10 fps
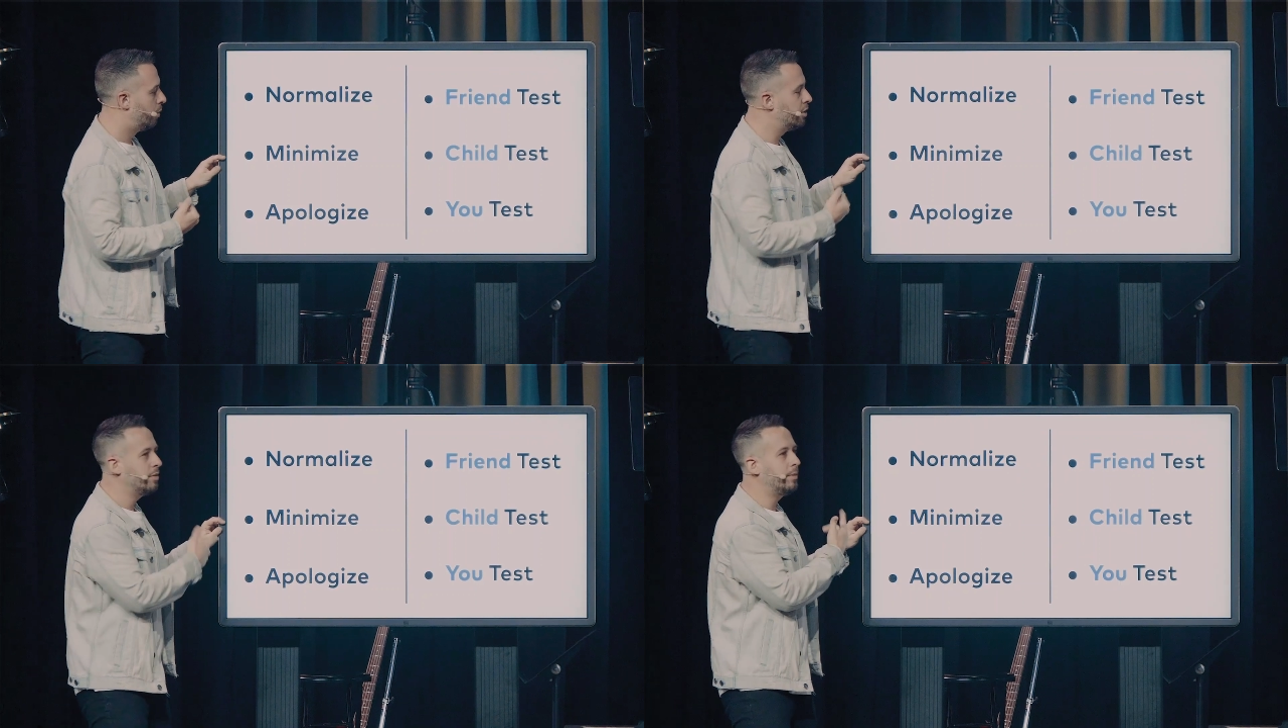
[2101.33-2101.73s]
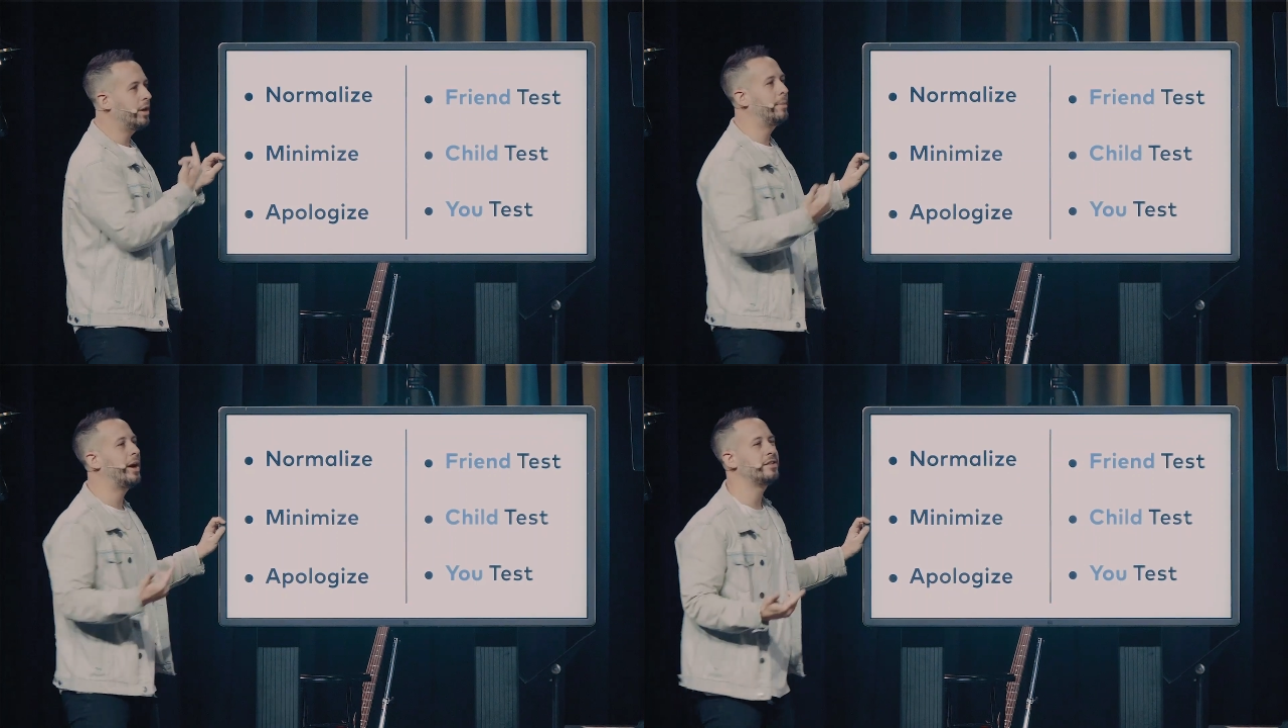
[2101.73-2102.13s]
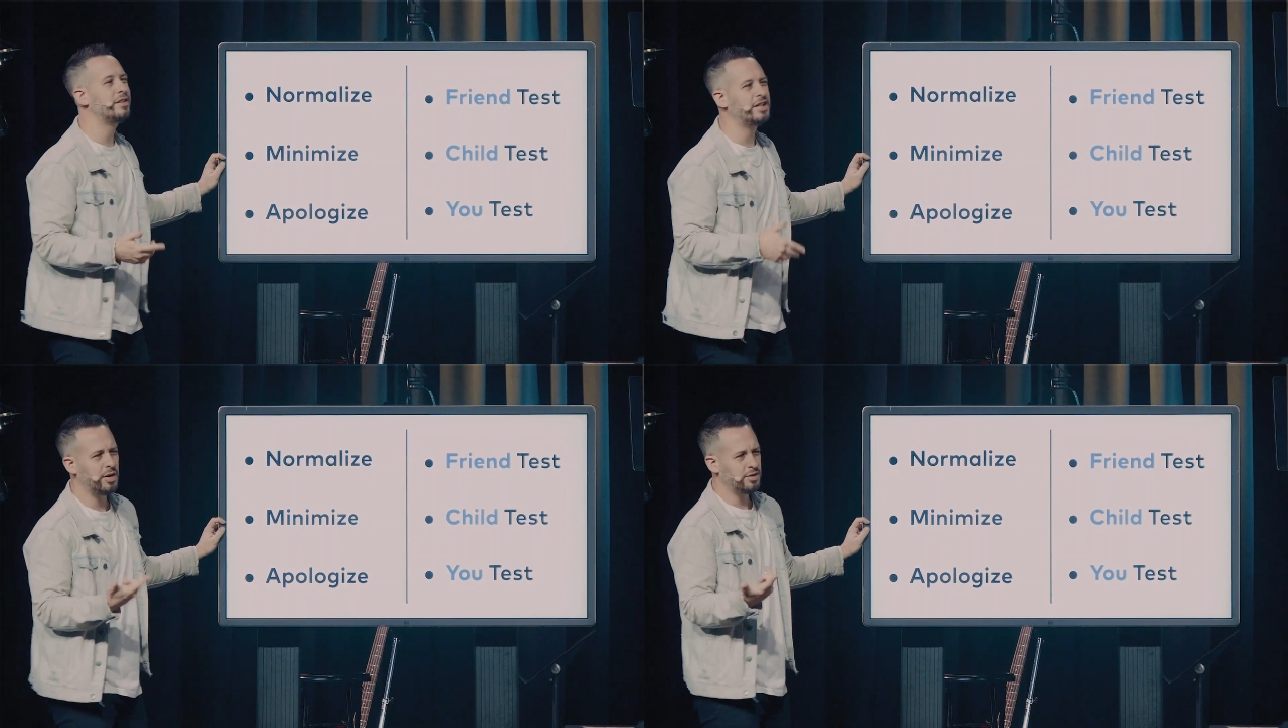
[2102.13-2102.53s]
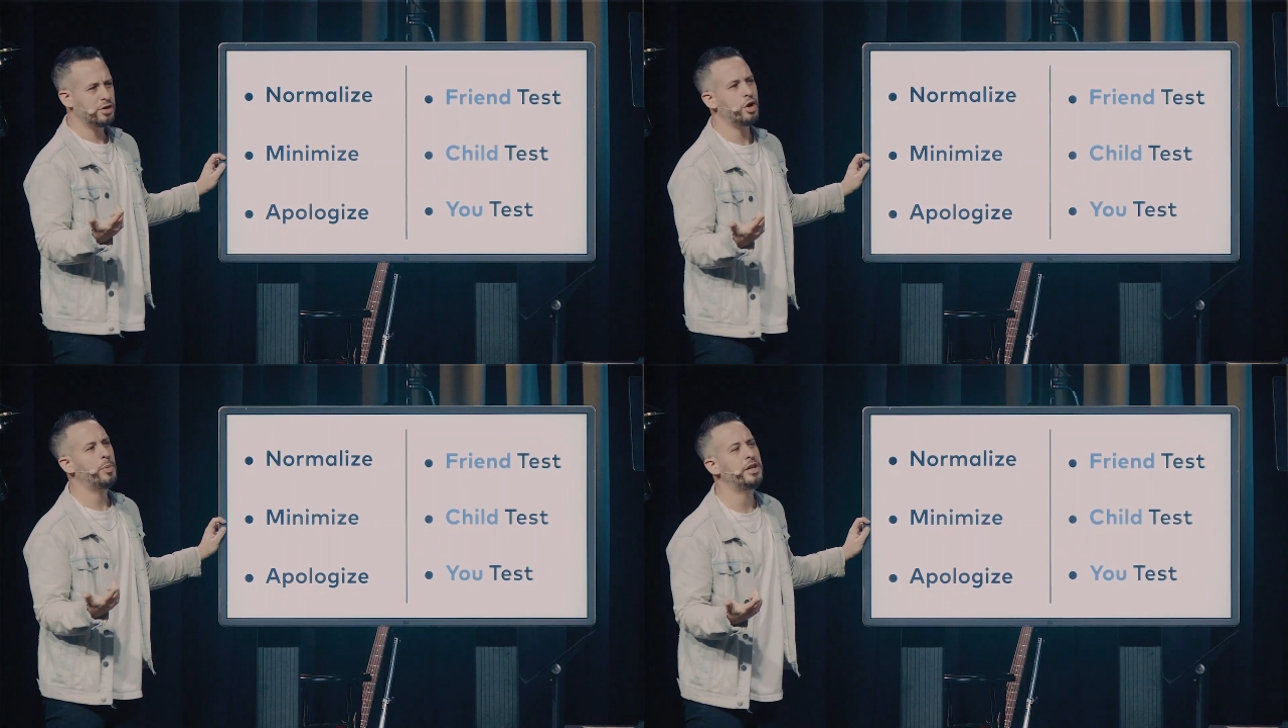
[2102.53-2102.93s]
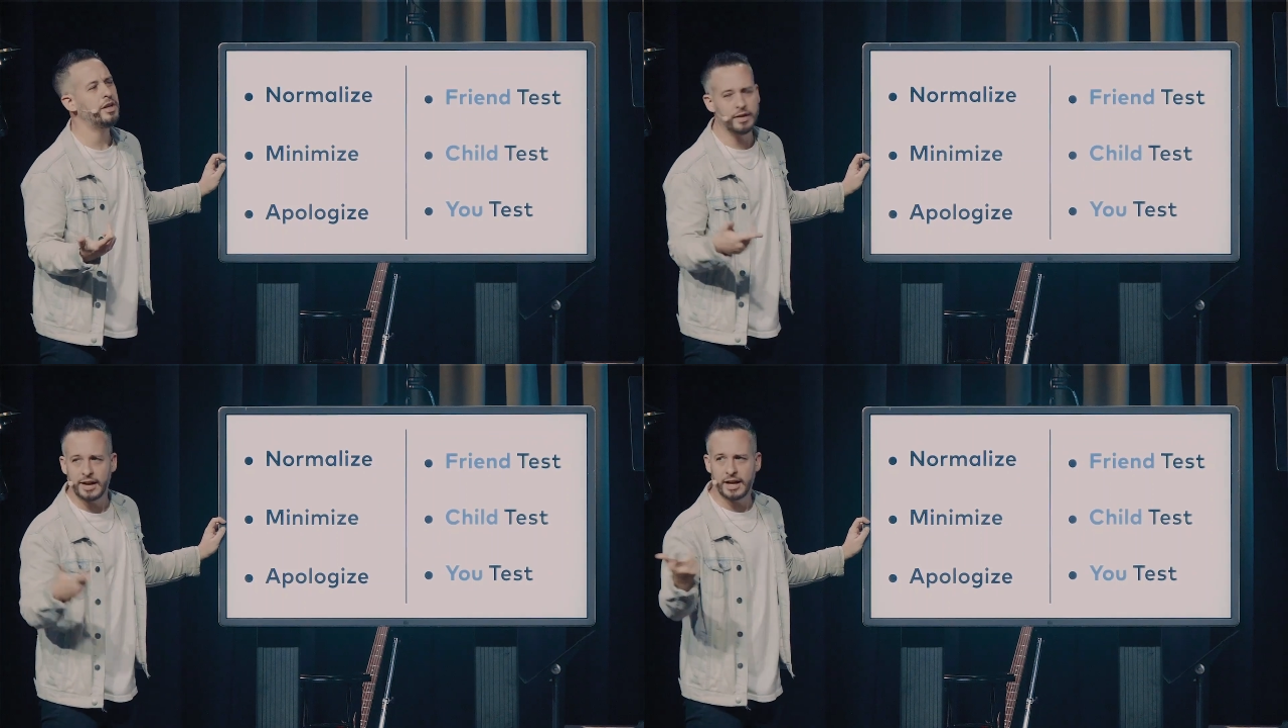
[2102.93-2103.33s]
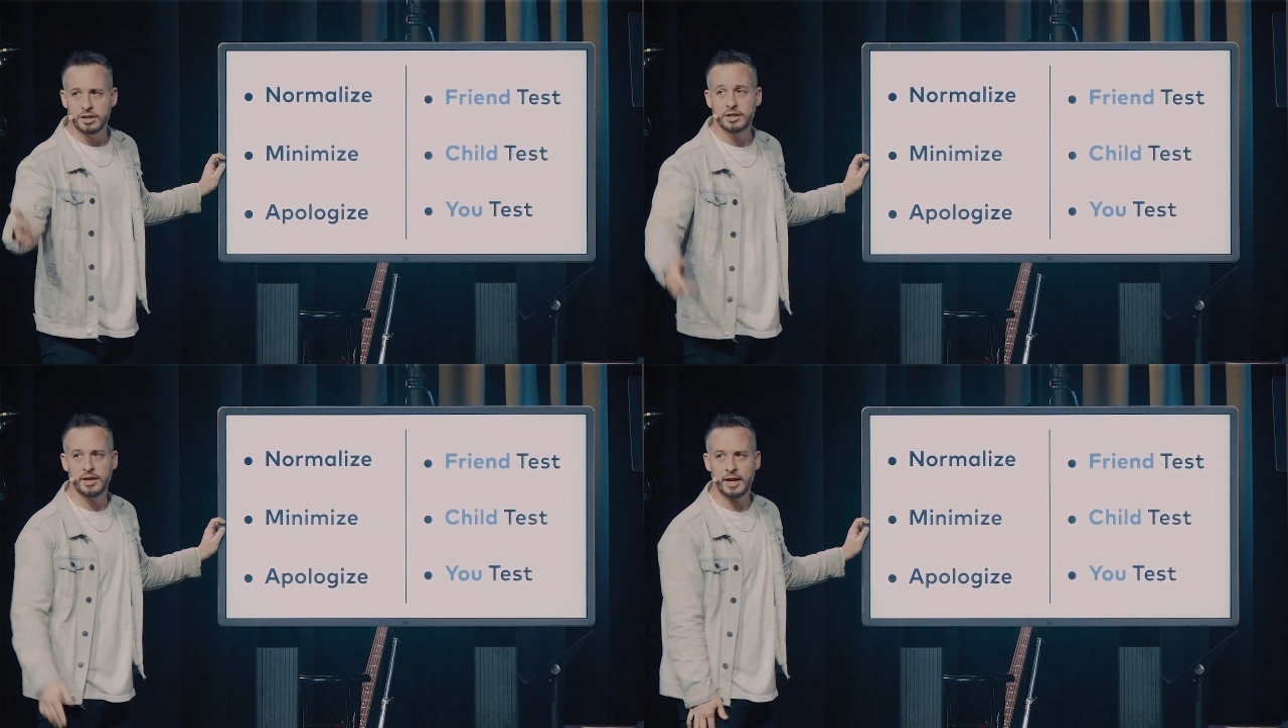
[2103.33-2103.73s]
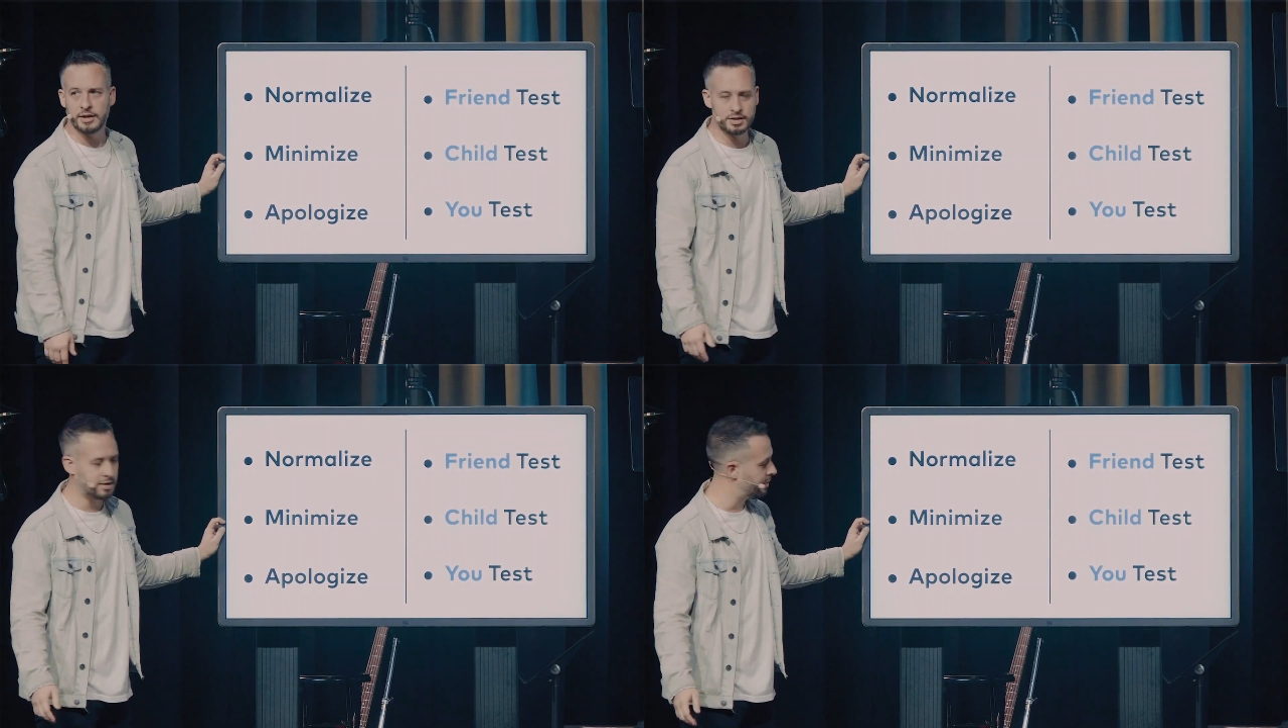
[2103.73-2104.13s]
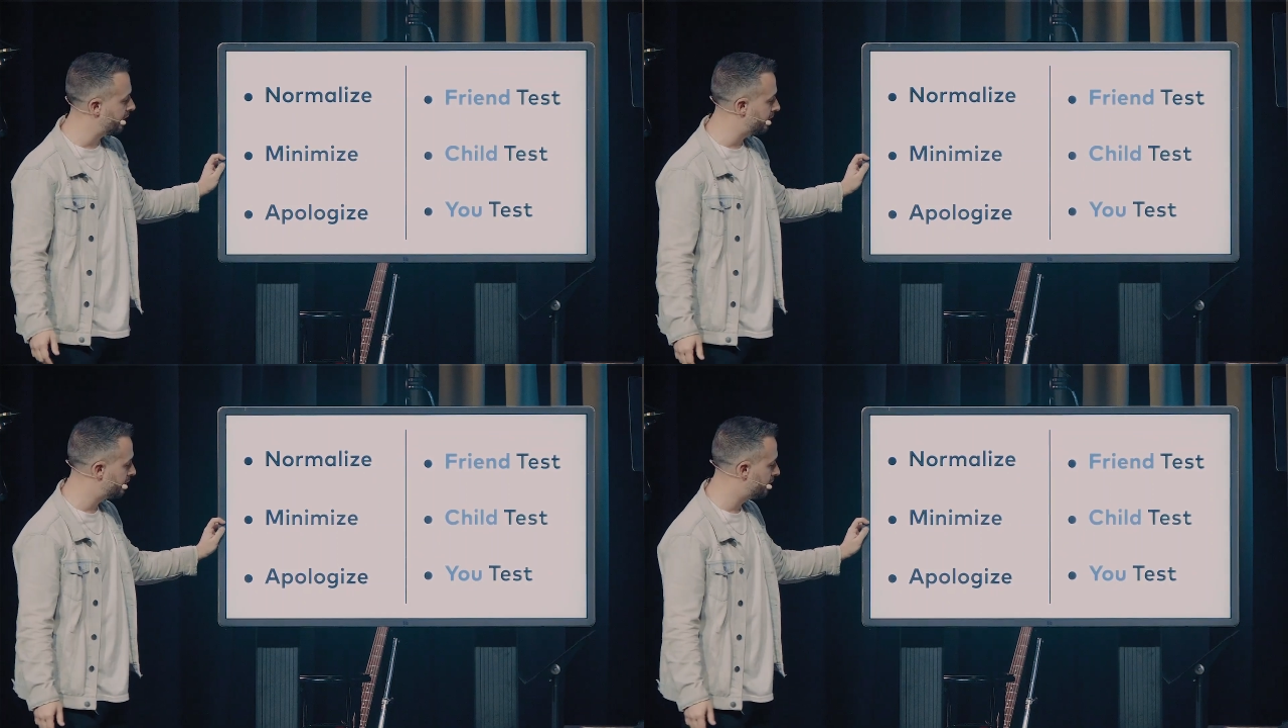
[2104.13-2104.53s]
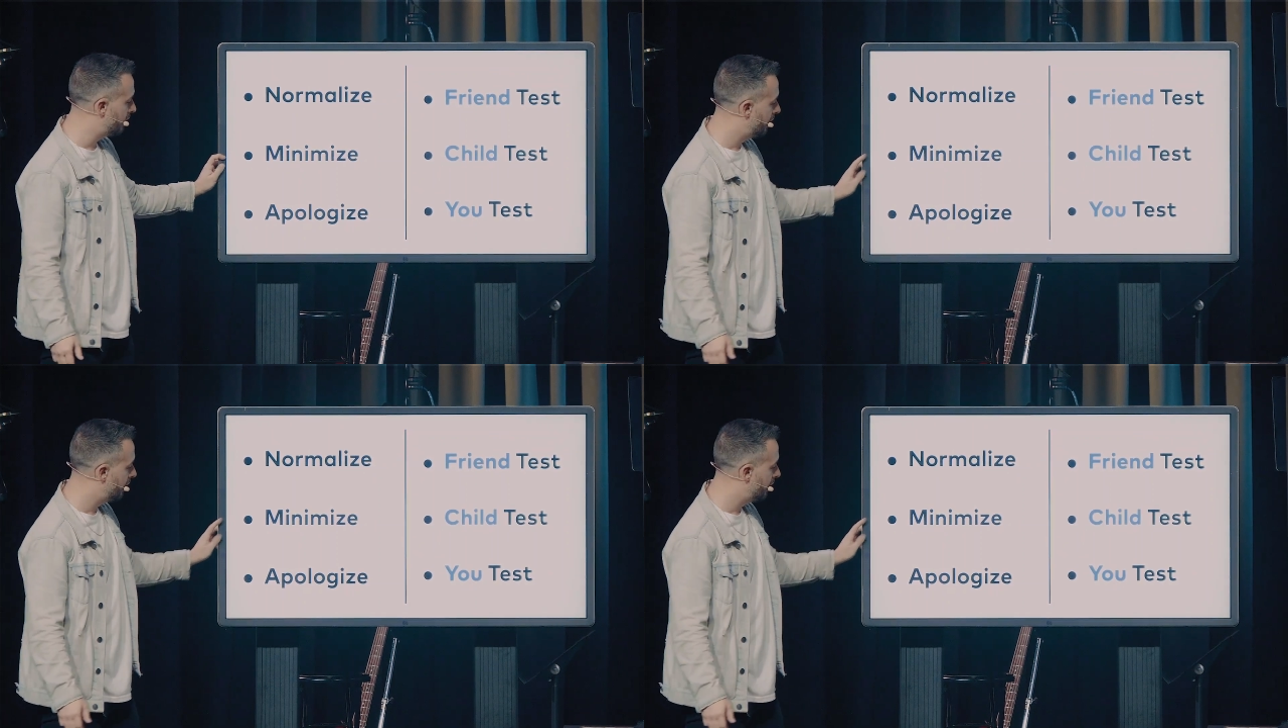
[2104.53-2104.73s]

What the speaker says: Would you minimize it and say, oh, it's no big deal that I just did that to someone else?